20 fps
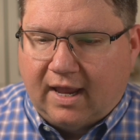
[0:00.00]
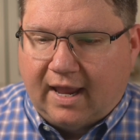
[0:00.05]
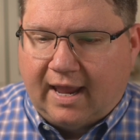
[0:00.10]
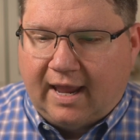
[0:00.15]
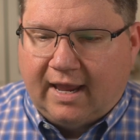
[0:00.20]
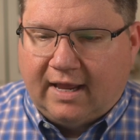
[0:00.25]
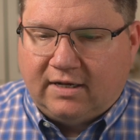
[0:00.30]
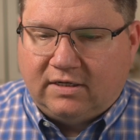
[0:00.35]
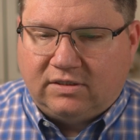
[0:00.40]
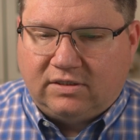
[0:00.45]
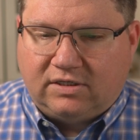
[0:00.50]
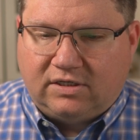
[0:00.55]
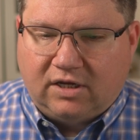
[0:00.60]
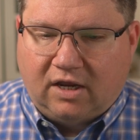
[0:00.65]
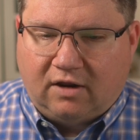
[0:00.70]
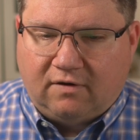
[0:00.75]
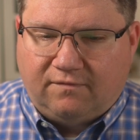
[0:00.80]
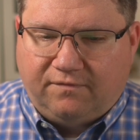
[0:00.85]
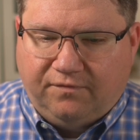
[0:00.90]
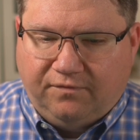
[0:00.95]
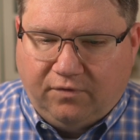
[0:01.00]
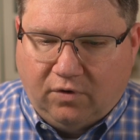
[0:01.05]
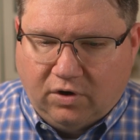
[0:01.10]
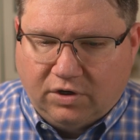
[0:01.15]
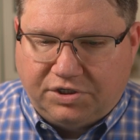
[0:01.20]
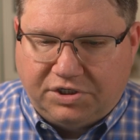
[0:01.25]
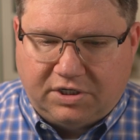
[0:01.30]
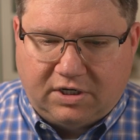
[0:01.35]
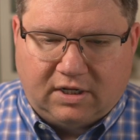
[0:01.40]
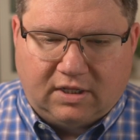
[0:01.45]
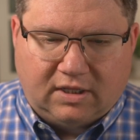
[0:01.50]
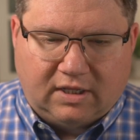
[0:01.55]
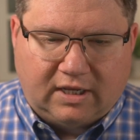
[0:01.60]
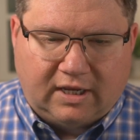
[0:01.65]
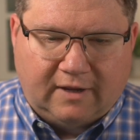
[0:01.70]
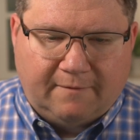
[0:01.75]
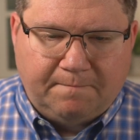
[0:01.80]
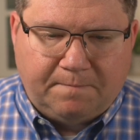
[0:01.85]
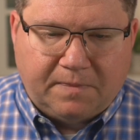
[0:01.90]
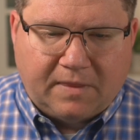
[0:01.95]
And
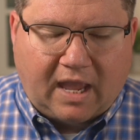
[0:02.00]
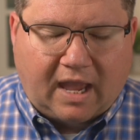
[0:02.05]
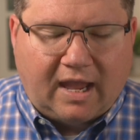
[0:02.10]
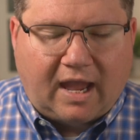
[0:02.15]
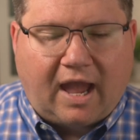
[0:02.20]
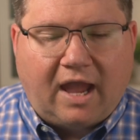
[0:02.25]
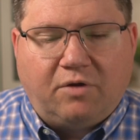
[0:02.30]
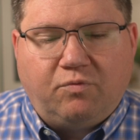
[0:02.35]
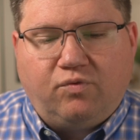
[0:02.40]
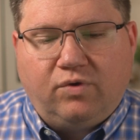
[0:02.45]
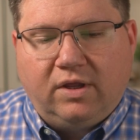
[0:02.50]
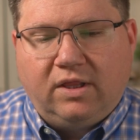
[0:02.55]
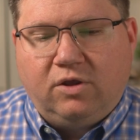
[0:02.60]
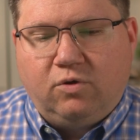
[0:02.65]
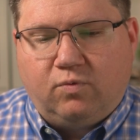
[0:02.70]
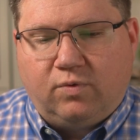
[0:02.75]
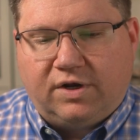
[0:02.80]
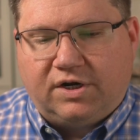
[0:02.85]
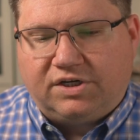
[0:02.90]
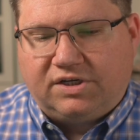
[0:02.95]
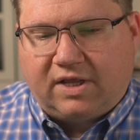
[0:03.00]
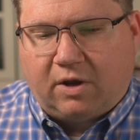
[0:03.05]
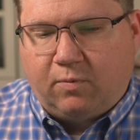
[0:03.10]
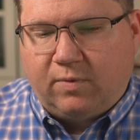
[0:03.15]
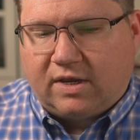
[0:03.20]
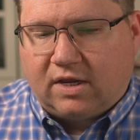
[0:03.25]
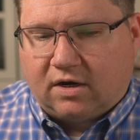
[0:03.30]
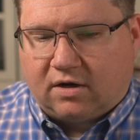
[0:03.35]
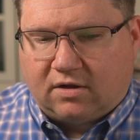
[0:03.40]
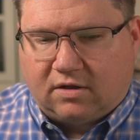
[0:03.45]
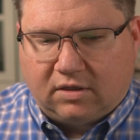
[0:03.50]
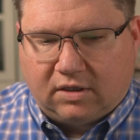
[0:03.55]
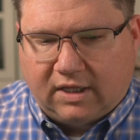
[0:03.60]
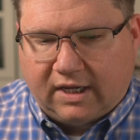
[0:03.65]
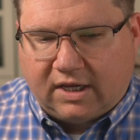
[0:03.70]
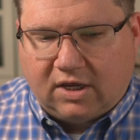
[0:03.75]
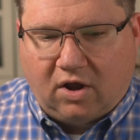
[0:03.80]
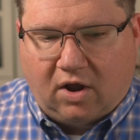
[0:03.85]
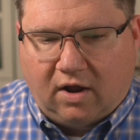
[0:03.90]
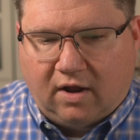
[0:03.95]
unfortunately, I really wish that we could
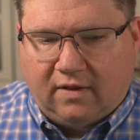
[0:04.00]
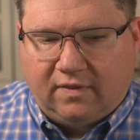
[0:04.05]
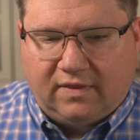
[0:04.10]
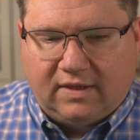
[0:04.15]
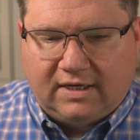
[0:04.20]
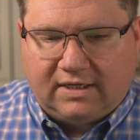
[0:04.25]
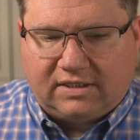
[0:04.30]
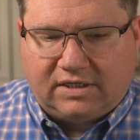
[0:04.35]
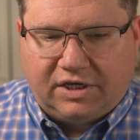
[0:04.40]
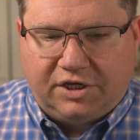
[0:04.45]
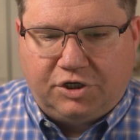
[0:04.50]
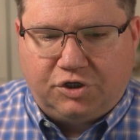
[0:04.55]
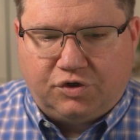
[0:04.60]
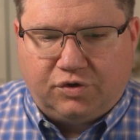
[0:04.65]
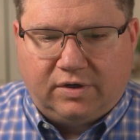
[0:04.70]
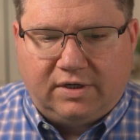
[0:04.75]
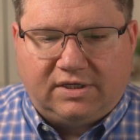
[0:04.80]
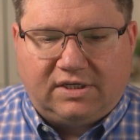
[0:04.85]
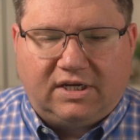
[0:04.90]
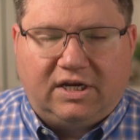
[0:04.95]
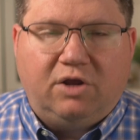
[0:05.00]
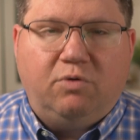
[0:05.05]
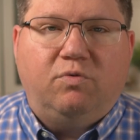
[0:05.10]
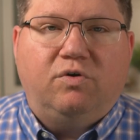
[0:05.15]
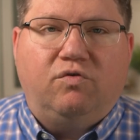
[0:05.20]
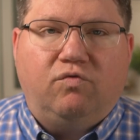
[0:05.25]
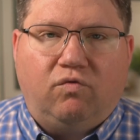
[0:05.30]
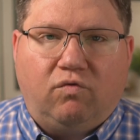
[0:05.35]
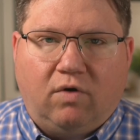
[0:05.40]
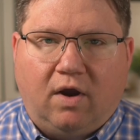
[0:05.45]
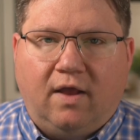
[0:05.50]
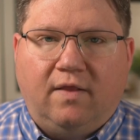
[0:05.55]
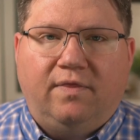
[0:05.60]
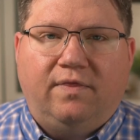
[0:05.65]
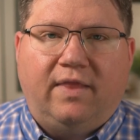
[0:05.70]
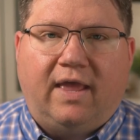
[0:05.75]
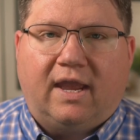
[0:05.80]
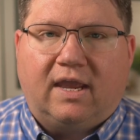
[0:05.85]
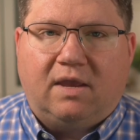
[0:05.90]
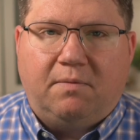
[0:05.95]
click on these entries and it would
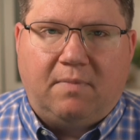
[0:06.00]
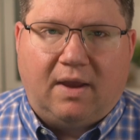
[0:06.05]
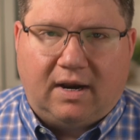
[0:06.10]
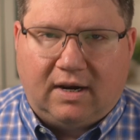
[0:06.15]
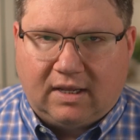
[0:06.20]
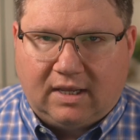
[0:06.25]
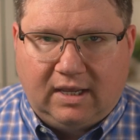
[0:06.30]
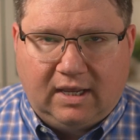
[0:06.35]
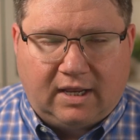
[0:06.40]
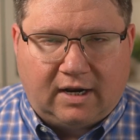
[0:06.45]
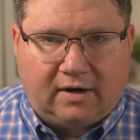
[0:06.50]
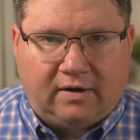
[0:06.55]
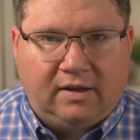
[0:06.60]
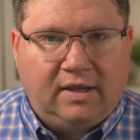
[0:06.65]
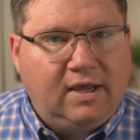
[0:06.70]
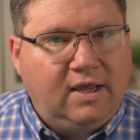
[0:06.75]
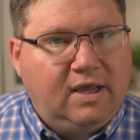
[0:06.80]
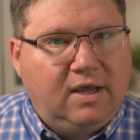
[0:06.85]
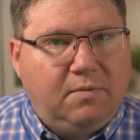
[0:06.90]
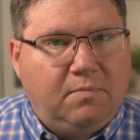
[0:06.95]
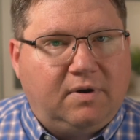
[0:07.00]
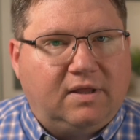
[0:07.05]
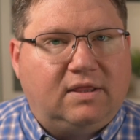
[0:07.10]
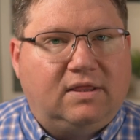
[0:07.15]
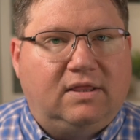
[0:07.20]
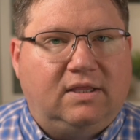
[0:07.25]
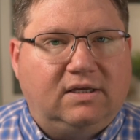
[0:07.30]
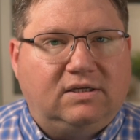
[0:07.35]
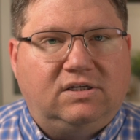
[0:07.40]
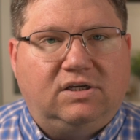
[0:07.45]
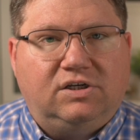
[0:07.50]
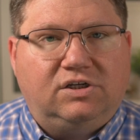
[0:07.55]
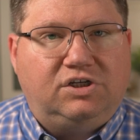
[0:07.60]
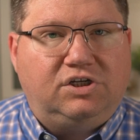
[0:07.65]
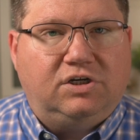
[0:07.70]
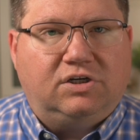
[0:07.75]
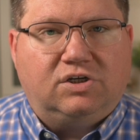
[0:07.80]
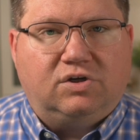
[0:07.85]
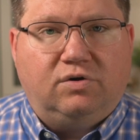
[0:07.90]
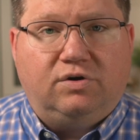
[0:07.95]
run that command again. But this is
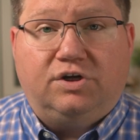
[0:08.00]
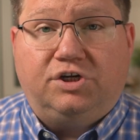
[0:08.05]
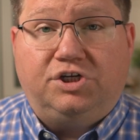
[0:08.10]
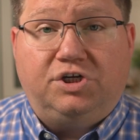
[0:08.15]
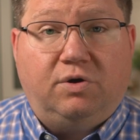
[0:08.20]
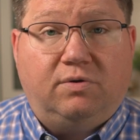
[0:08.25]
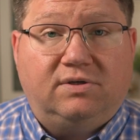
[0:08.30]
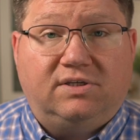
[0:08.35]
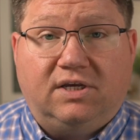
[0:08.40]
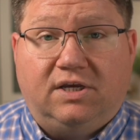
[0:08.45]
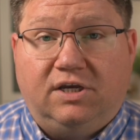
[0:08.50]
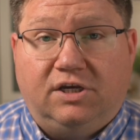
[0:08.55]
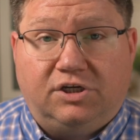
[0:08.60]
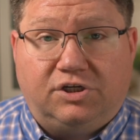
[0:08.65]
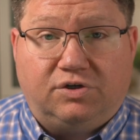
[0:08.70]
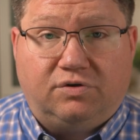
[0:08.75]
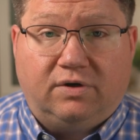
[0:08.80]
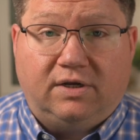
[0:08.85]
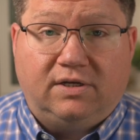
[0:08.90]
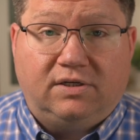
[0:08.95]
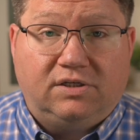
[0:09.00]
just going to show us a history.